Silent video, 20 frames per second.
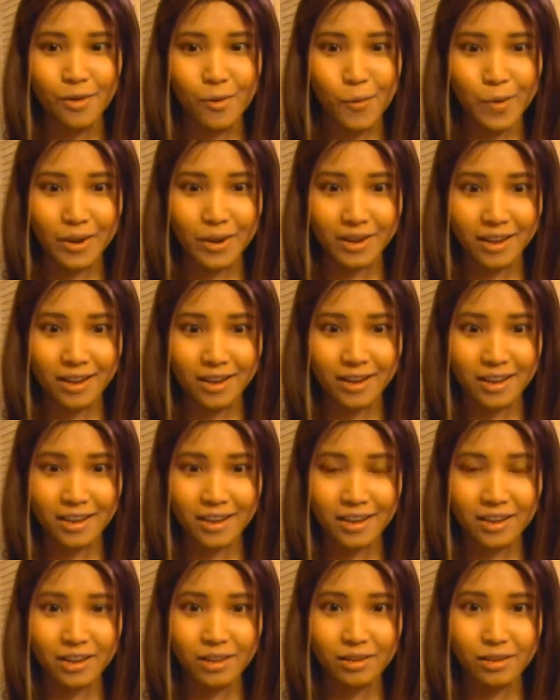when
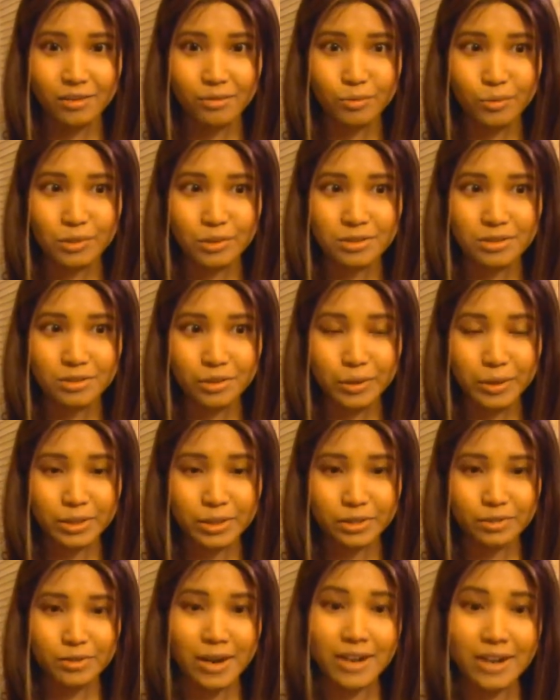I was going to
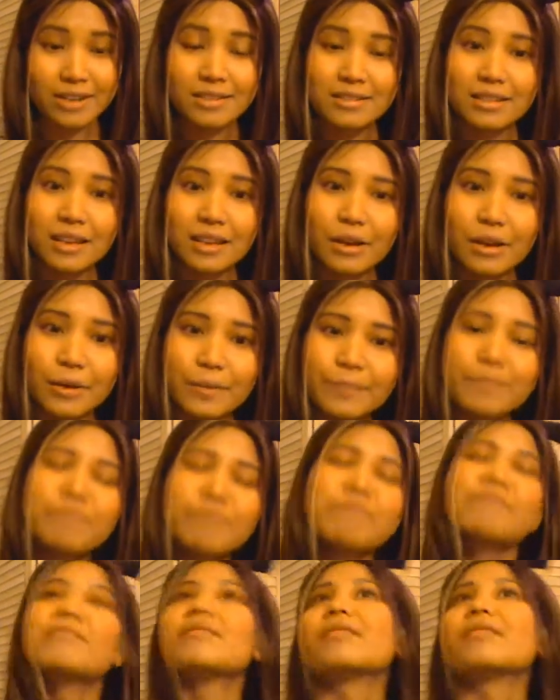try this out,
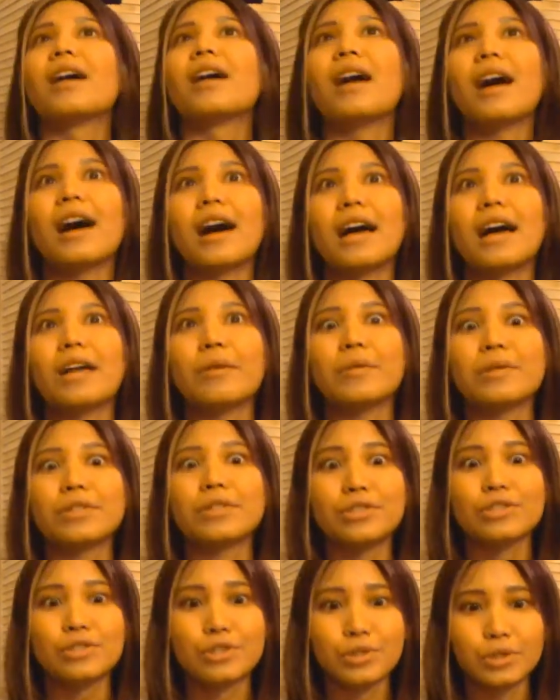I
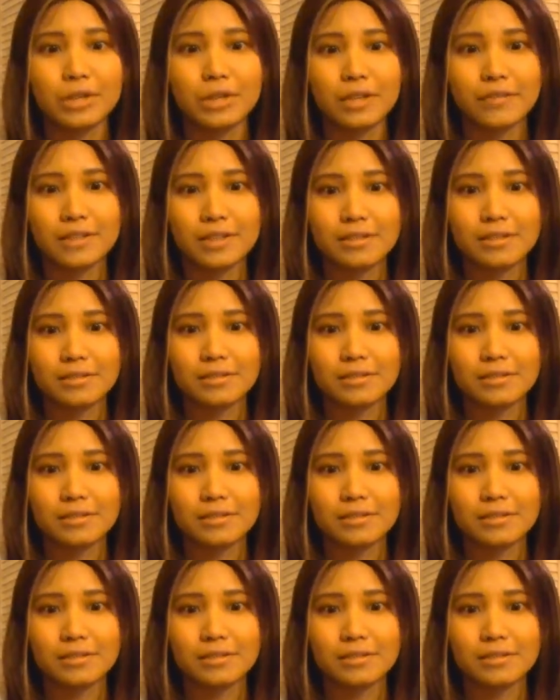wasn't sure if it's